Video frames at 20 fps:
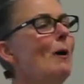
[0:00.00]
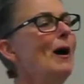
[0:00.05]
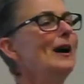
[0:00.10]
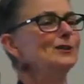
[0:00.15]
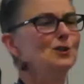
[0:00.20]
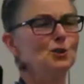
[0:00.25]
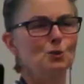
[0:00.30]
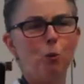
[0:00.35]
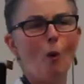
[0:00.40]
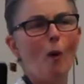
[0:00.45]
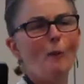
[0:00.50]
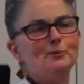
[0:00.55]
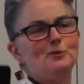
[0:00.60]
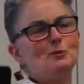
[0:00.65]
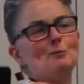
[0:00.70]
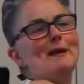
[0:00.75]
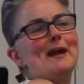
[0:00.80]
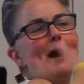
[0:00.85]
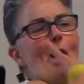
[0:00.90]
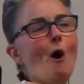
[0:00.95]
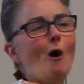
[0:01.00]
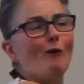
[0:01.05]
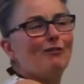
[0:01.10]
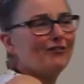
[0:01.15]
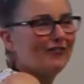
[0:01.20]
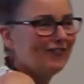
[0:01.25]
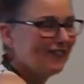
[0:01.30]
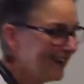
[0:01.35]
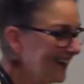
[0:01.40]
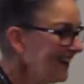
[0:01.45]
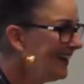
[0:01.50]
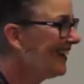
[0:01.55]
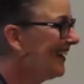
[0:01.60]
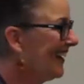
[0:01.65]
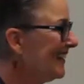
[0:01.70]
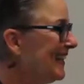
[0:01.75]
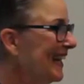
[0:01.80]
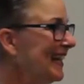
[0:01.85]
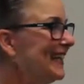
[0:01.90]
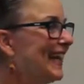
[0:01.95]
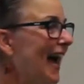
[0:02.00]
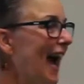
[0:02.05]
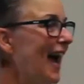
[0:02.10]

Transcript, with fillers: away and swabbed me off, and then